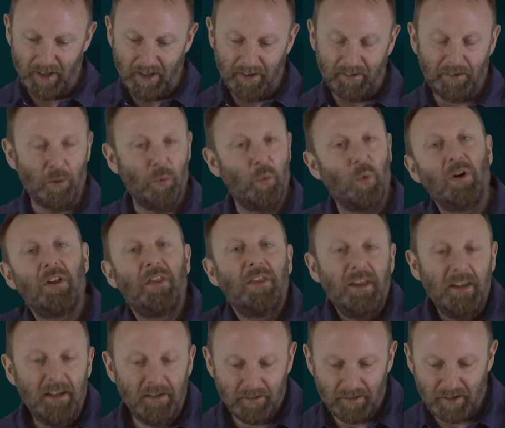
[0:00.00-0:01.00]
So what are
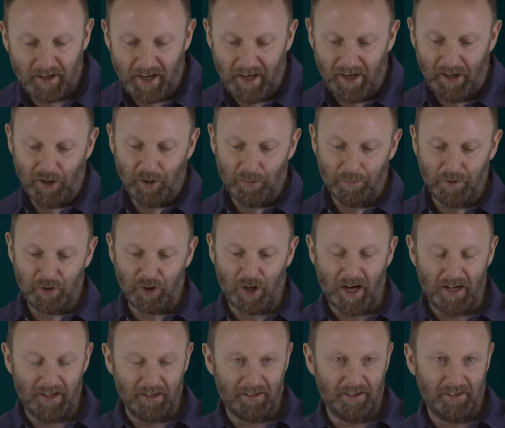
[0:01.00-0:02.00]
the income
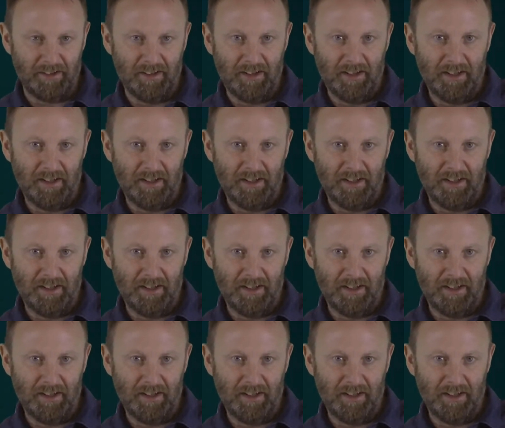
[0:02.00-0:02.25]
trends